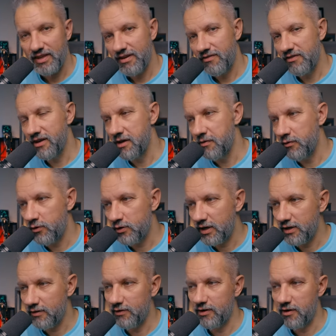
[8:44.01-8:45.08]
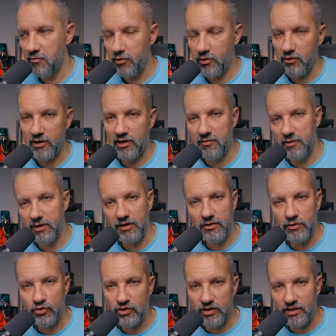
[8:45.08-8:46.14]
When I'm working, when I'm programming,
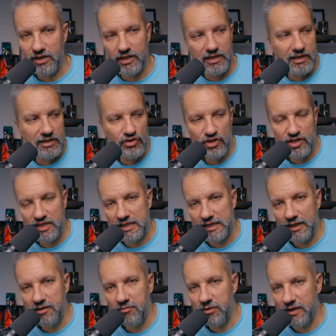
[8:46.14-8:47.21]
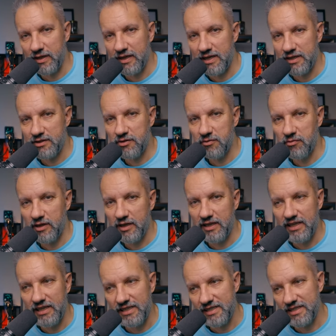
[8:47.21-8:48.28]
usually he just sleeping next to me in